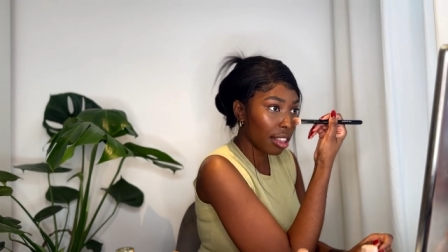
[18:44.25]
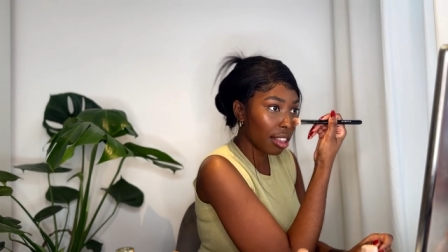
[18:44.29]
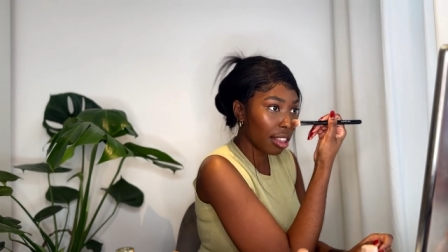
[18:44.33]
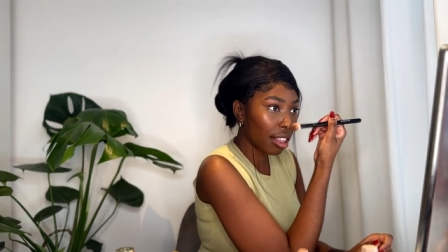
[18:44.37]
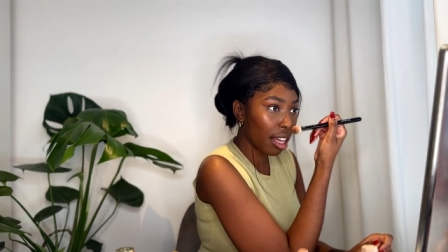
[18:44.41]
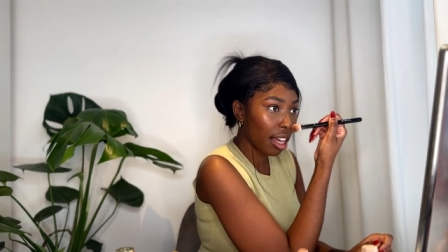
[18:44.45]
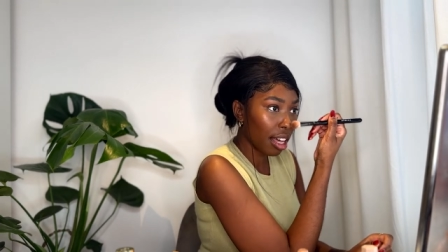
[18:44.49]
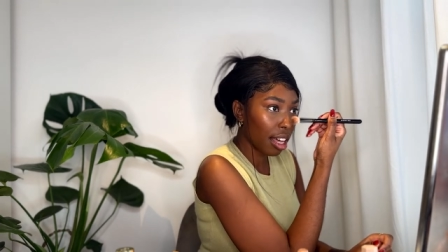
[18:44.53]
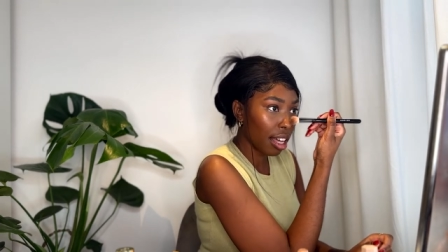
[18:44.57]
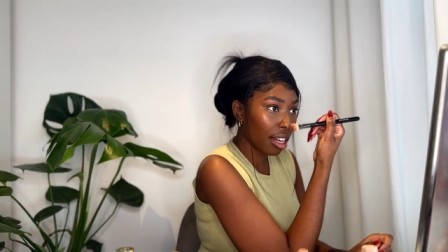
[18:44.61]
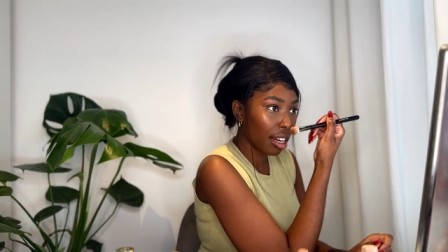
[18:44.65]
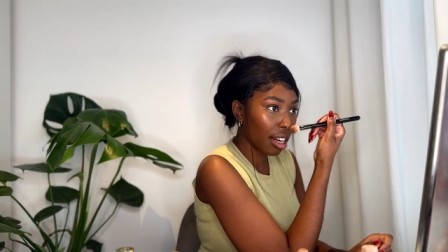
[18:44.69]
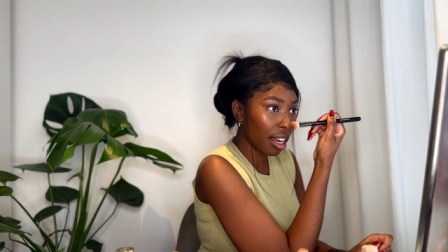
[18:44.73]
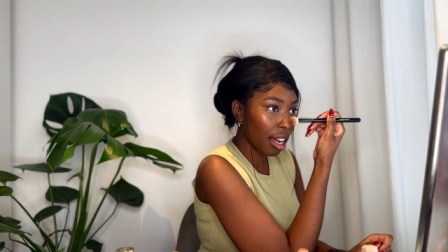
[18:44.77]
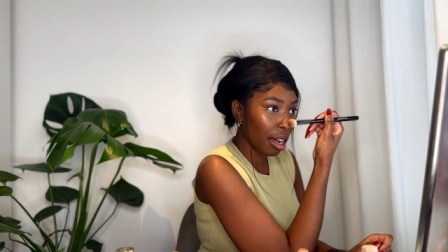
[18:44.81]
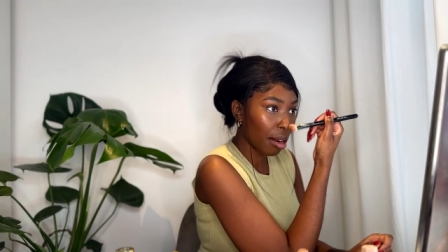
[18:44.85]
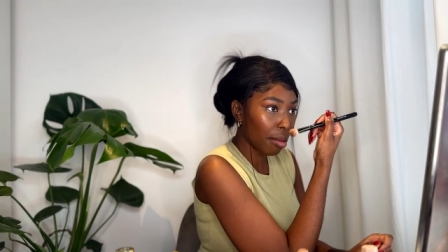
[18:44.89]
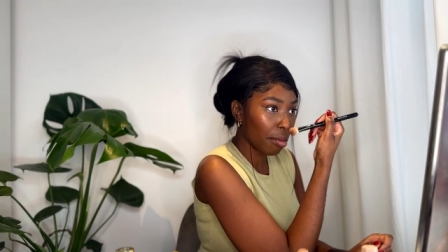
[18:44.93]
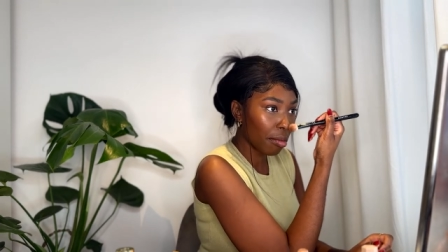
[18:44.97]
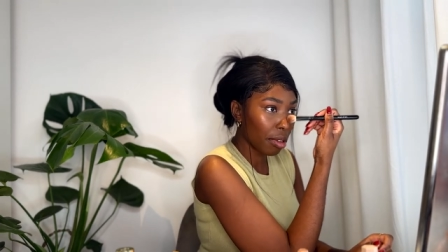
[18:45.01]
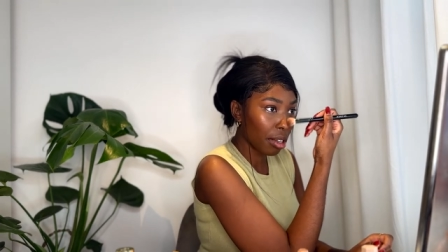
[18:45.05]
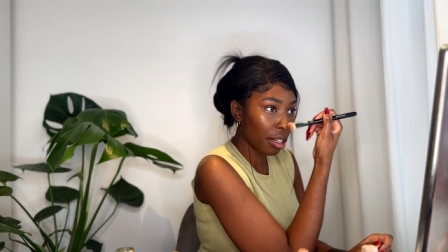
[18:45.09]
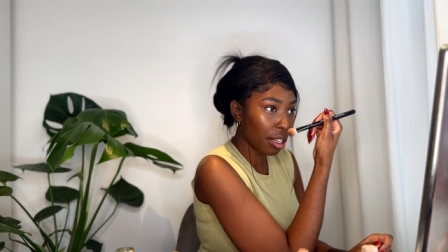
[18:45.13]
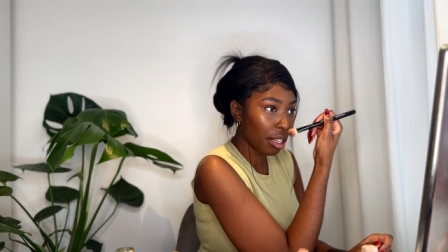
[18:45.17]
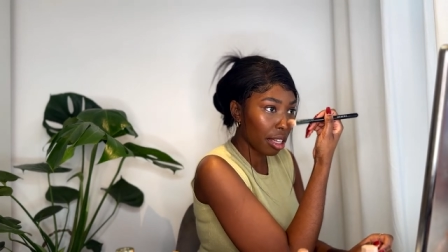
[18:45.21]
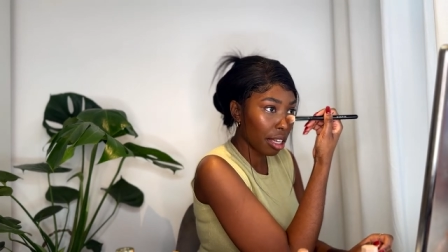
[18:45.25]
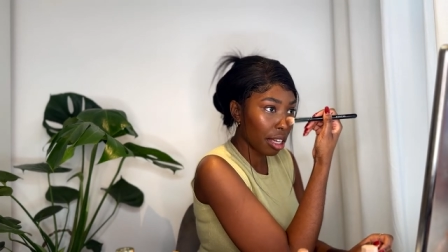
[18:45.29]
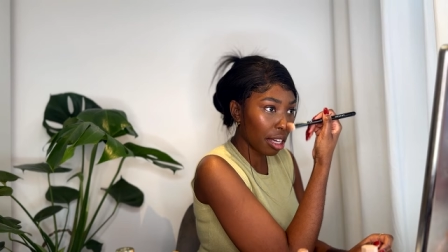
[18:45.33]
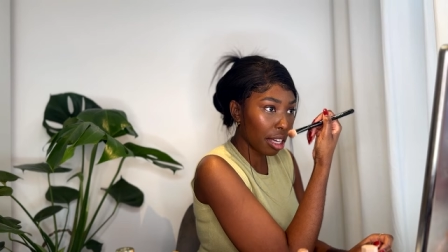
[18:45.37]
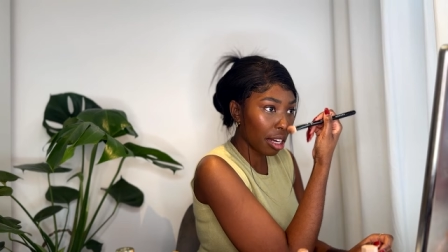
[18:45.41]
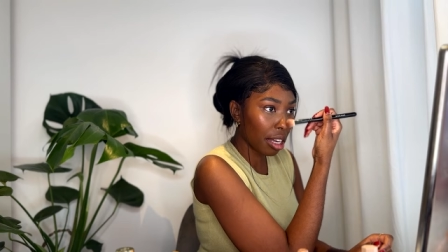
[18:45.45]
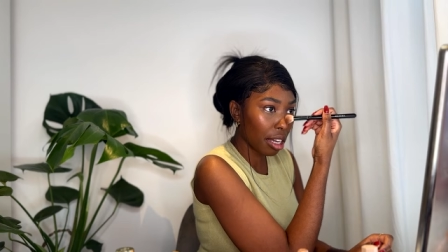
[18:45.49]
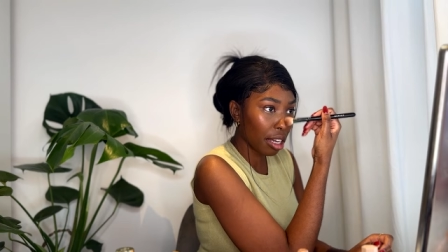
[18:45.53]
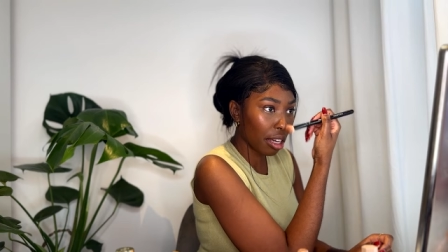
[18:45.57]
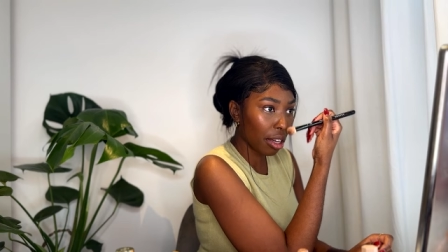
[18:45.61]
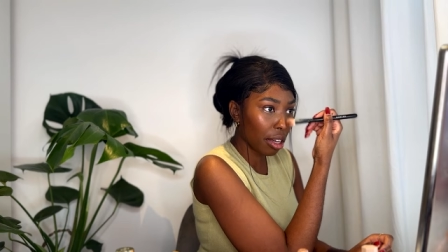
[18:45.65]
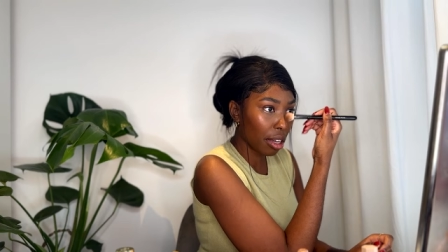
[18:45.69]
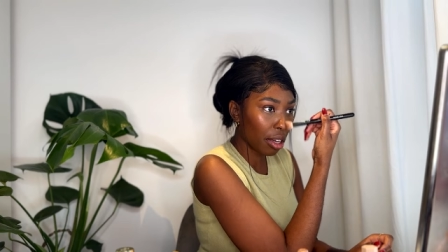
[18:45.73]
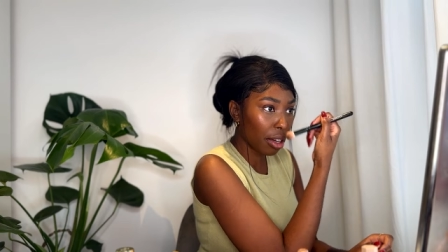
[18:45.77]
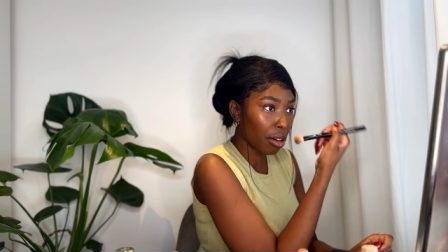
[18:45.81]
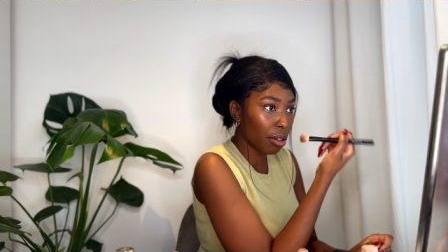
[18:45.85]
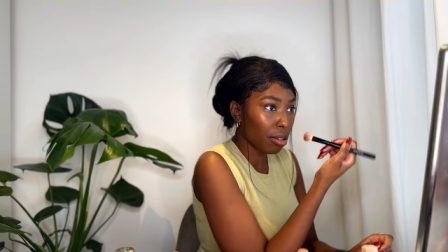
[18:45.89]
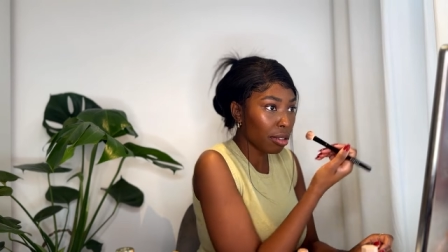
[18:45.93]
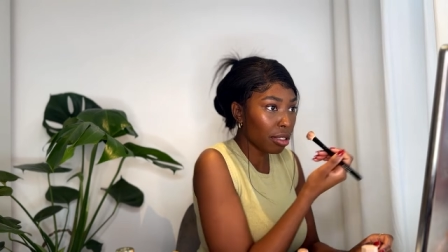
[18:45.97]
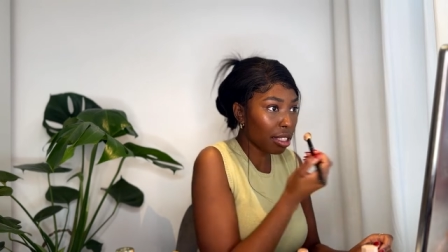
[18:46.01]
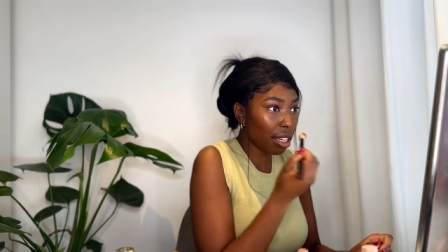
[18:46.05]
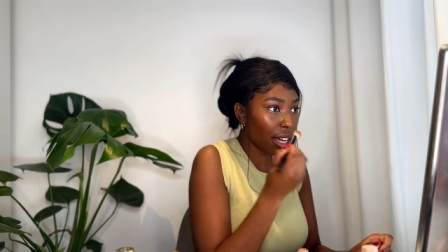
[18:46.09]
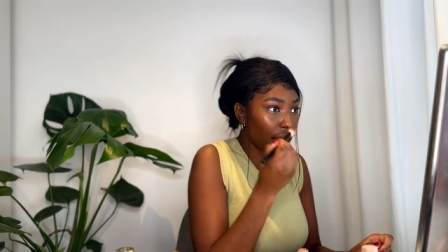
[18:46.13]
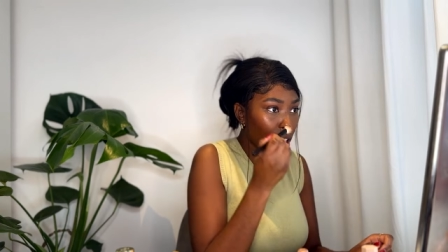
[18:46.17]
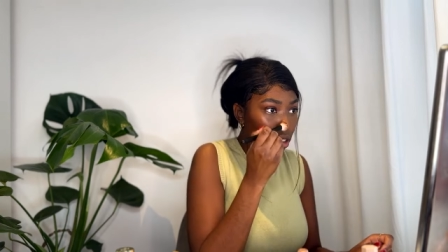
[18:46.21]
then I'm really going to go
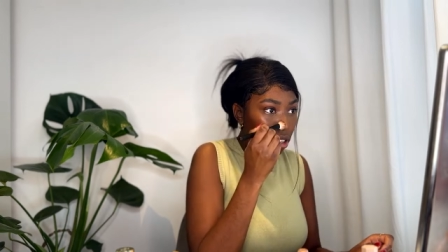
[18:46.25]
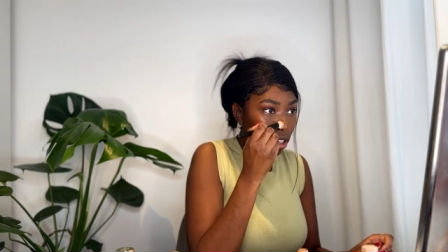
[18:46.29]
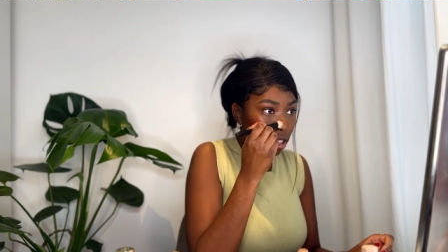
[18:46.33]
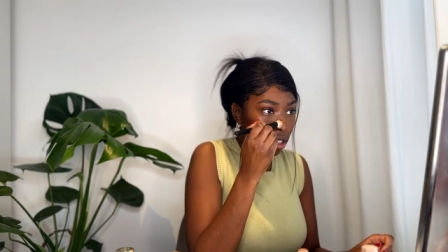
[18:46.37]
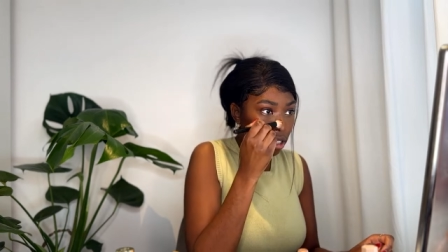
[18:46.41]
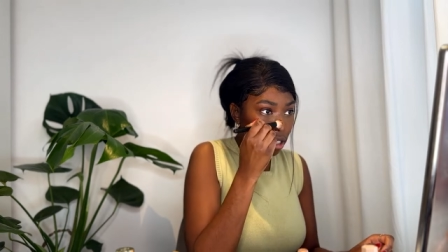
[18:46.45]
down the